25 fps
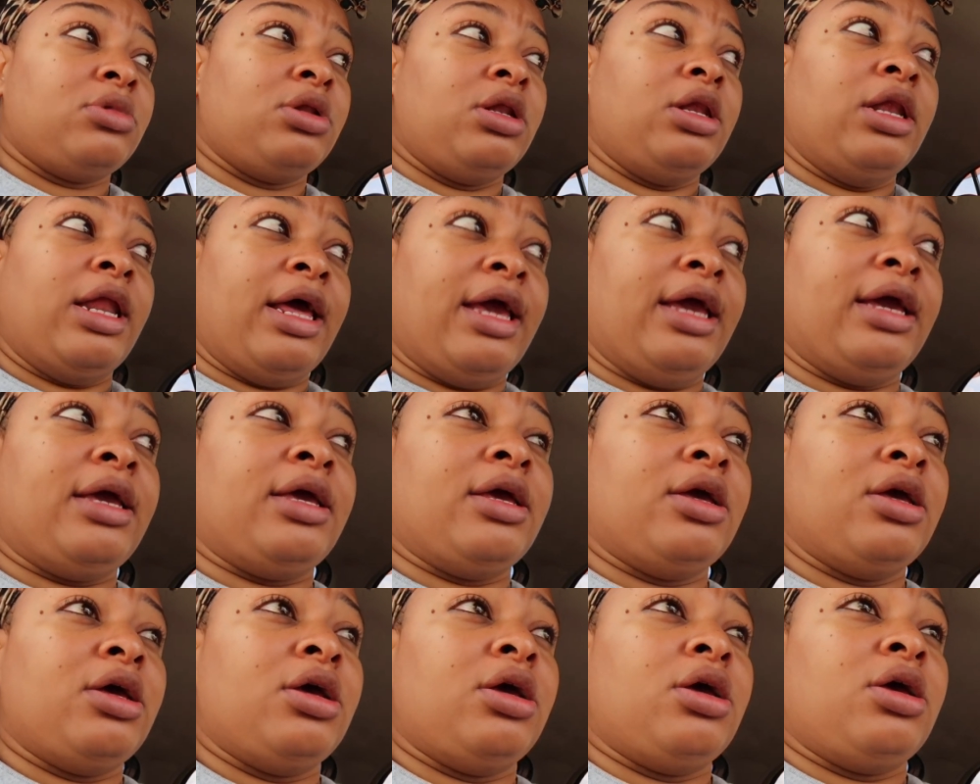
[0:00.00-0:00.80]

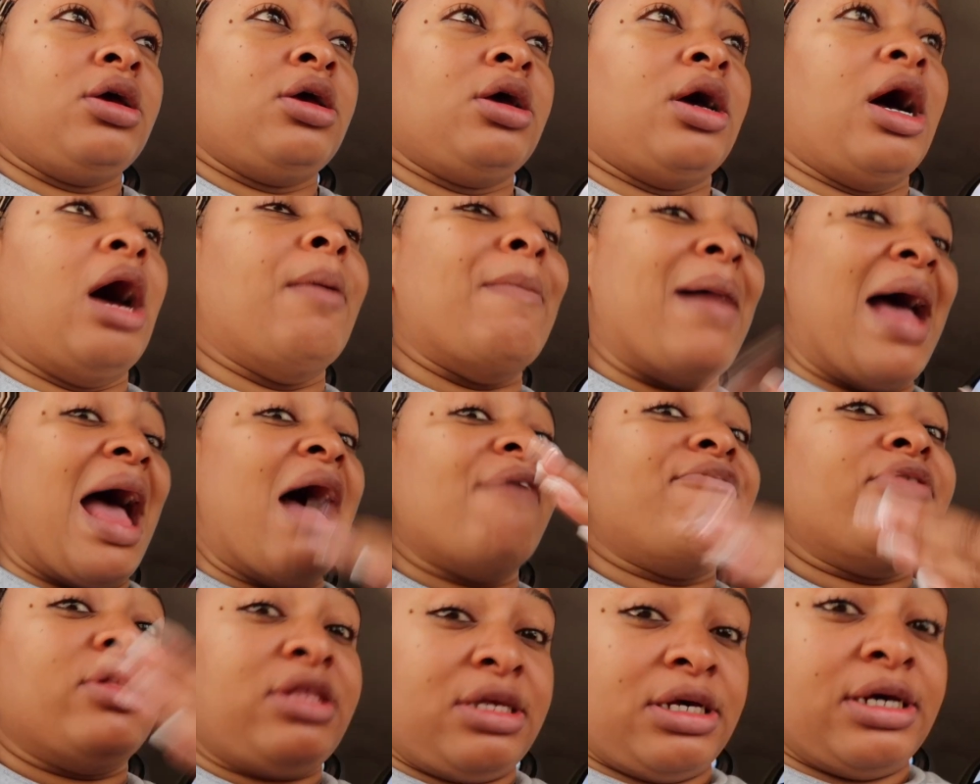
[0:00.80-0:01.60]
Like, I'm
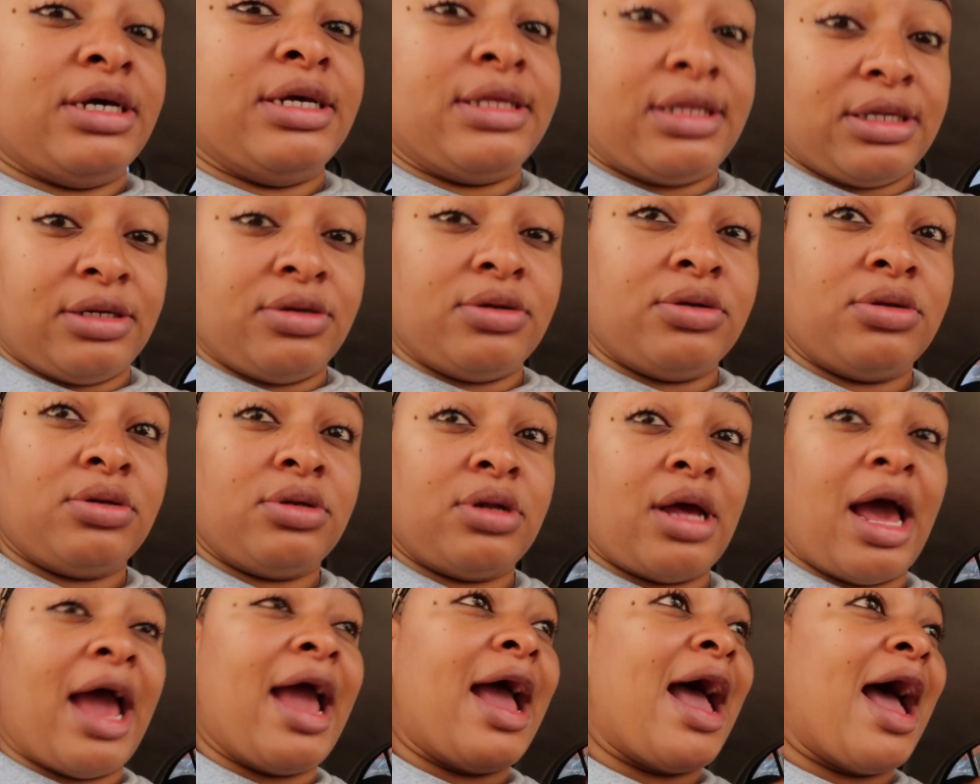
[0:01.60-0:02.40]
advertising.
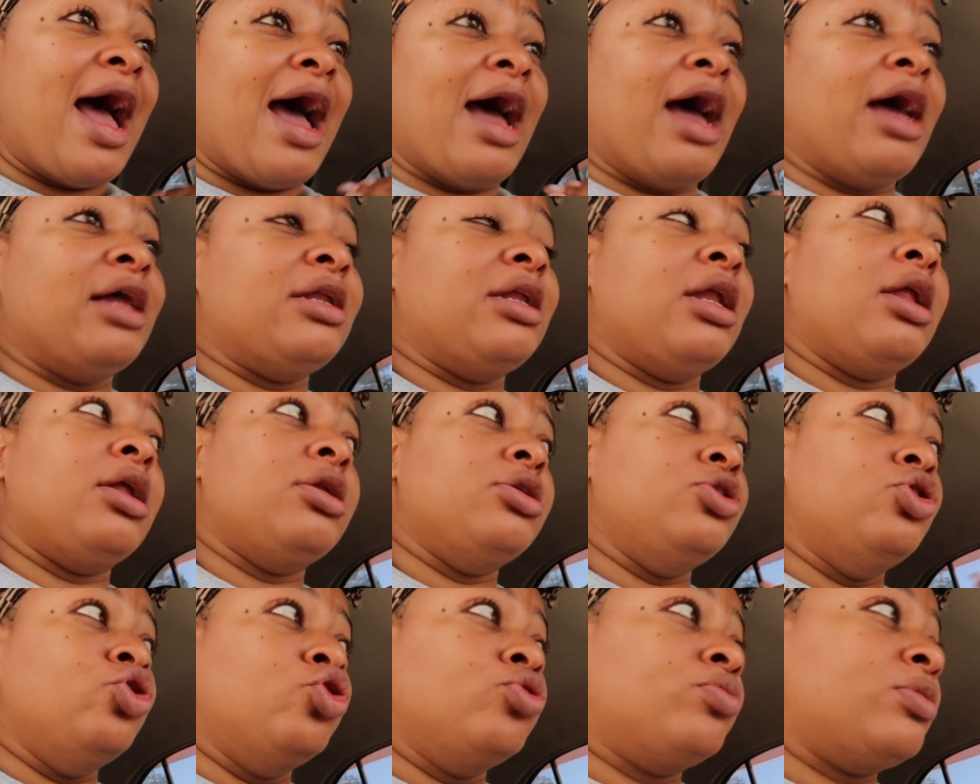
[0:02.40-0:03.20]
I had
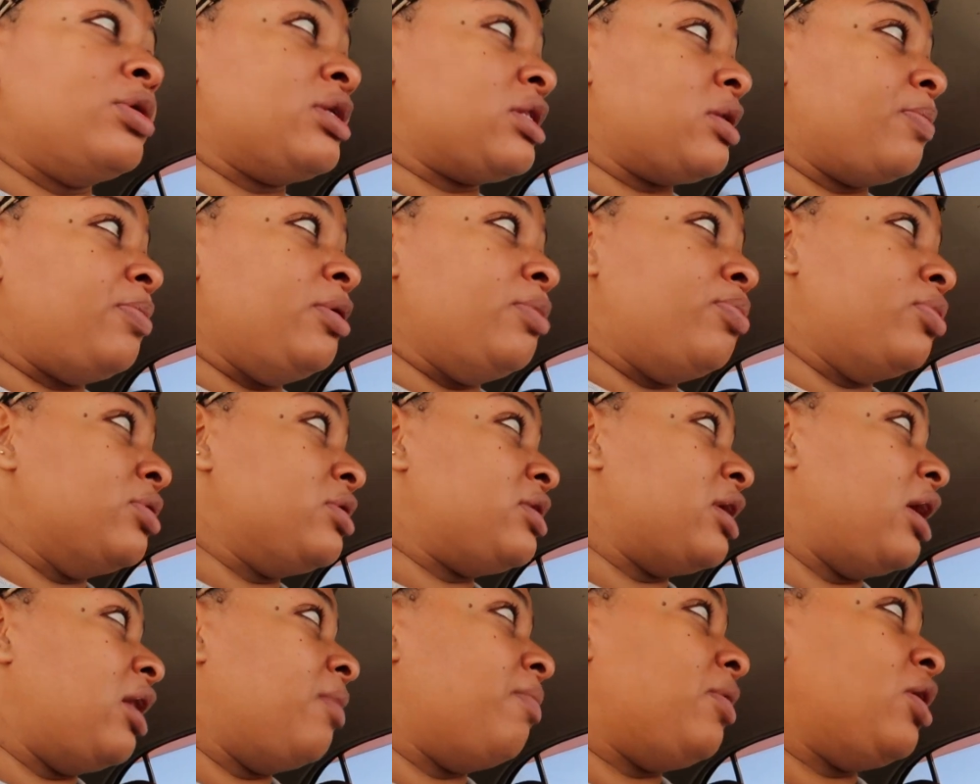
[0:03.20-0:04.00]
numerous people
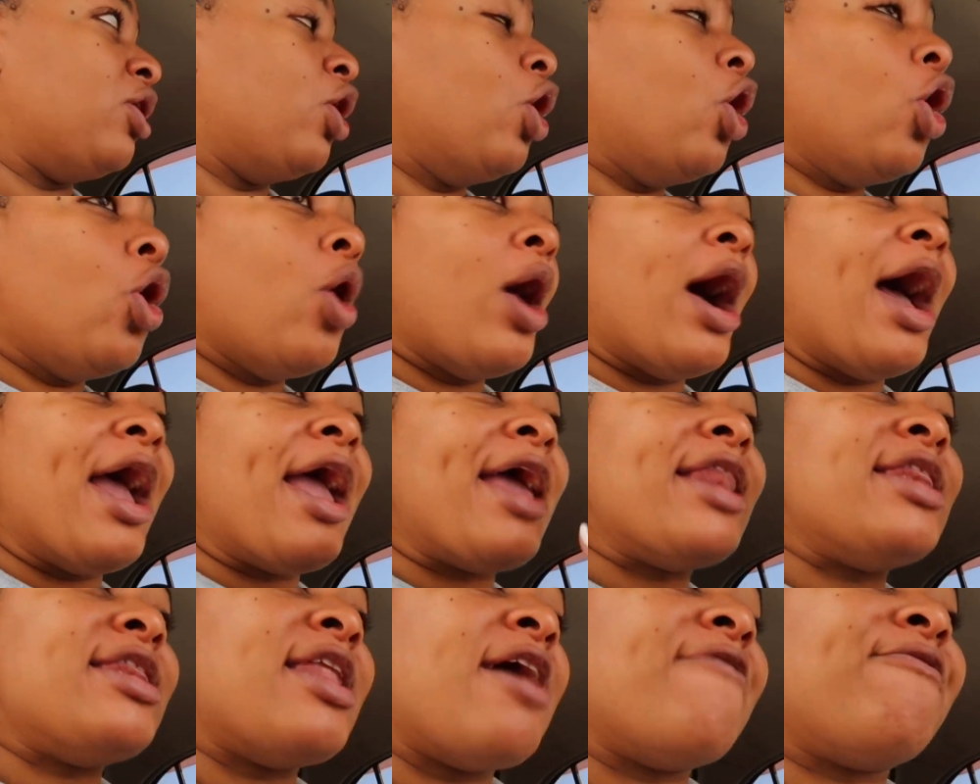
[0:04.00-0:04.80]
tell me, oh,
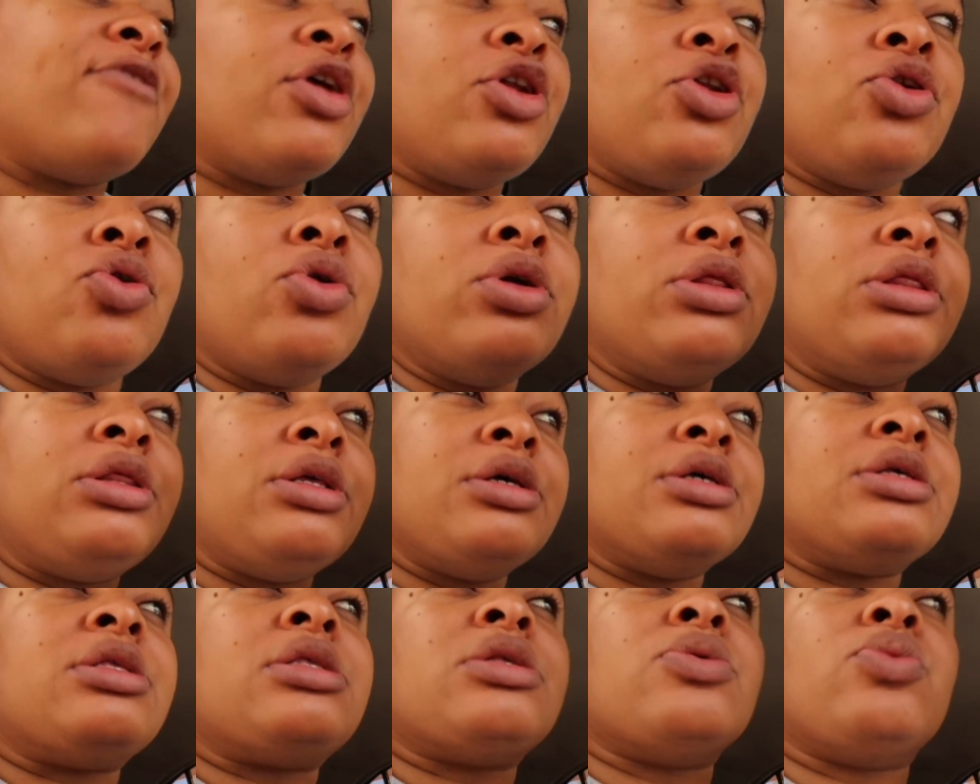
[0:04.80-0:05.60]
I never know
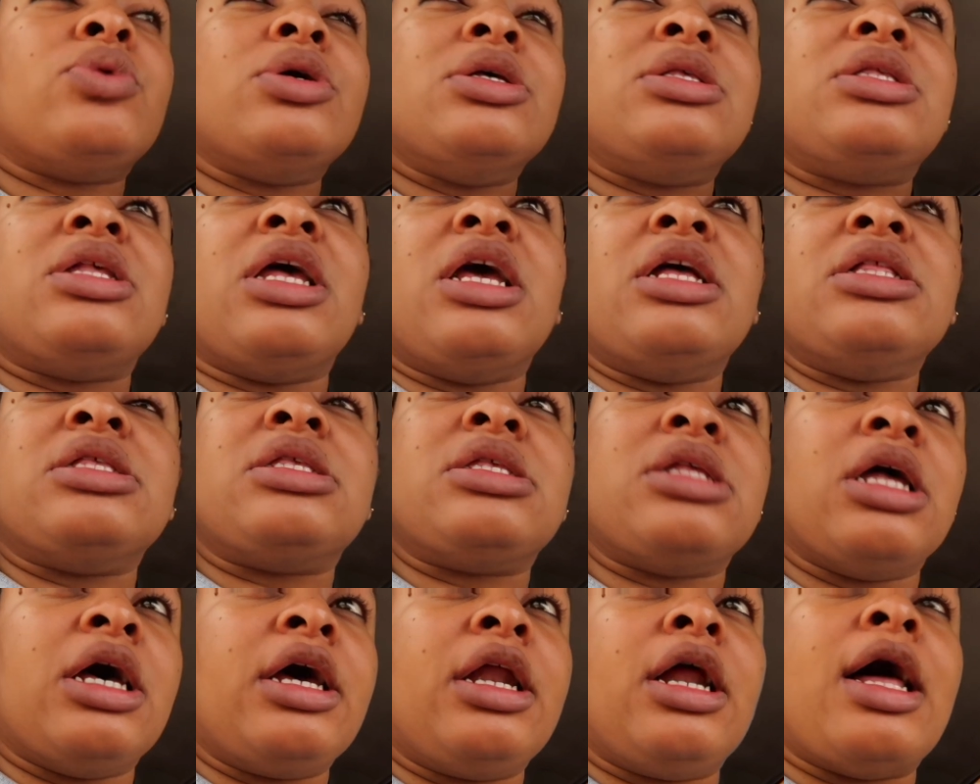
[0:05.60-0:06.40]
this was
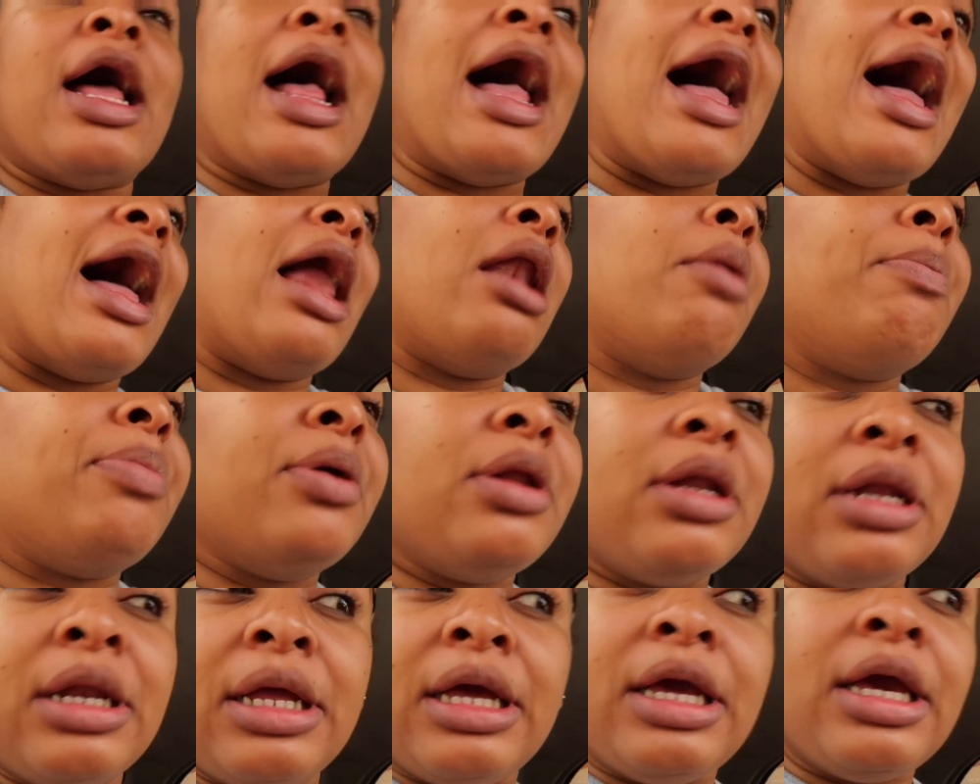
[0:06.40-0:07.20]
inside of
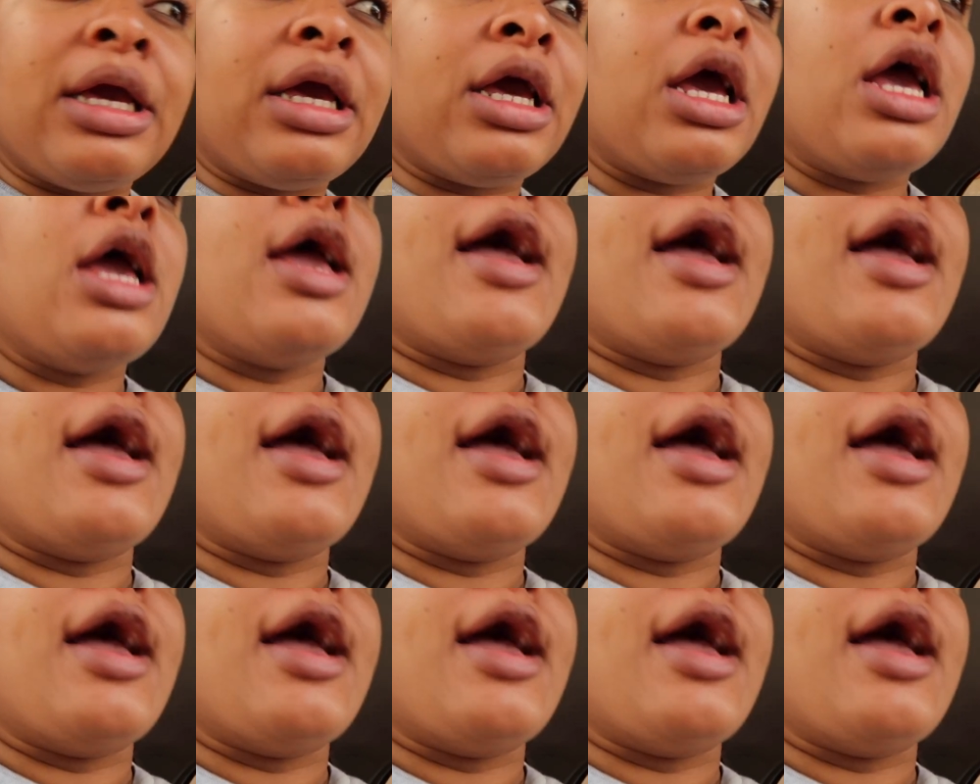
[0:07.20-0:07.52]
Albert Lake.